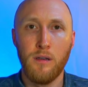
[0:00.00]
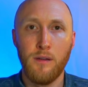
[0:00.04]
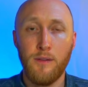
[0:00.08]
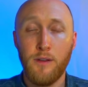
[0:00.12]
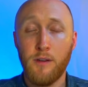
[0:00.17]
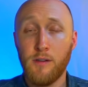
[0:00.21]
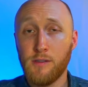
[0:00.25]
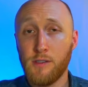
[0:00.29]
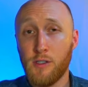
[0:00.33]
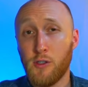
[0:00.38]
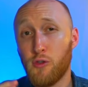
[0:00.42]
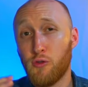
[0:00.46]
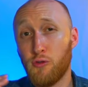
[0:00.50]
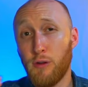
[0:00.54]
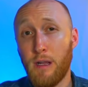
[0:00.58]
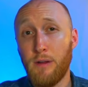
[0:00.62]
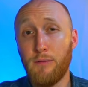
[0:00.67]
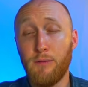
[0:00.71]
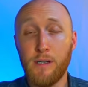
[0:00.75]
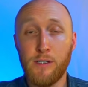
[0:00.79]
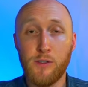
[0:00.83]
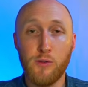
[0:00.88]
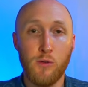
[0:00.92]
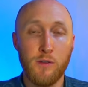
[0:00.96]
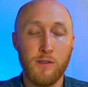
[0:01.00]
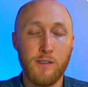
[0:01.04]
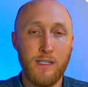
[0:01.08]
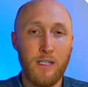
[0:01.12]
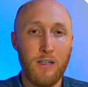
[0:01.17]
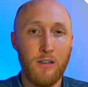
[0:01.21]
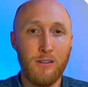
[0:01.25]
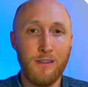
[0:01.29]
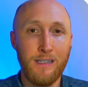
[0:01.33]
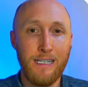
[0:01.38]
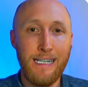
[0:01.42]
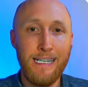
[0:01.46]
There's a great resource that
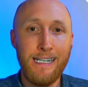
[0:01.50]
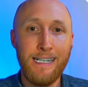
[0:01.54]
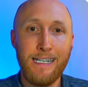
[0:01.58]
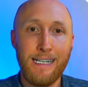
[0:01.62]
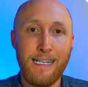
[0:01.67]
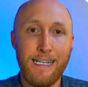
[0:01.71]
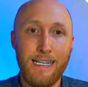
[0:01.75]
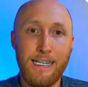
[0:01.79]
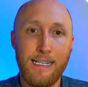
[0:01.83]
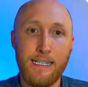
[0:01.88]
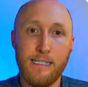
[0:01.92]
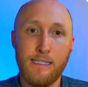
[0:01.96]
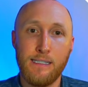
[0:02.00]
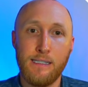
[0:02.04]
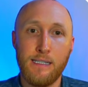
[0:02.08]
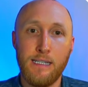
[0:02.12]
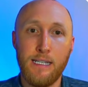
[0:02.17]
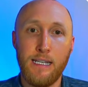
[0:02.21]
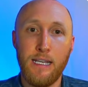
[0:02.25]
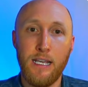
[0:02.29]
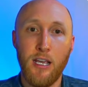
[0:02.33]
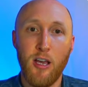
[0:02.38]
I'll link, is the